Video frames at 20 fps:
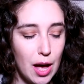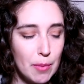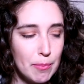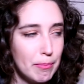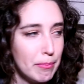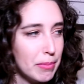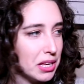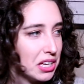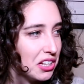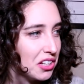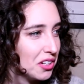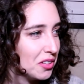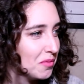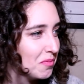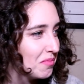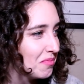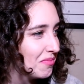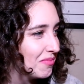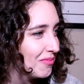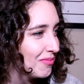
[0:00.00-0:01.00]
a bill.
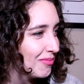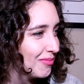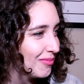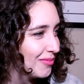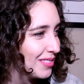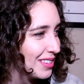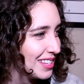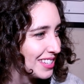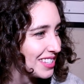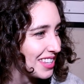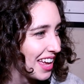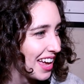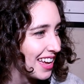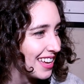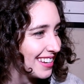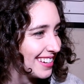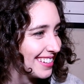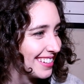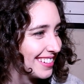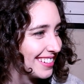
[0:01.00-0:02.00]
Is
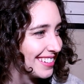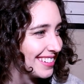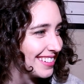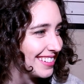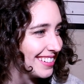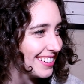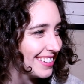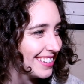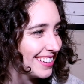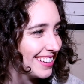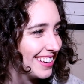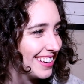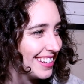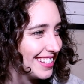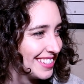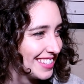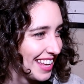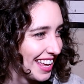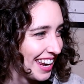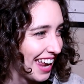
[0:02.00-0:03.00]
that
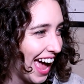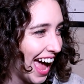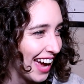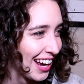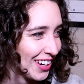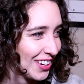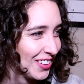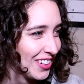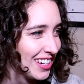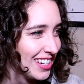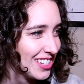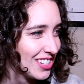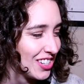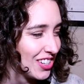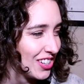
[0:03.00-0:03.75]
accurate?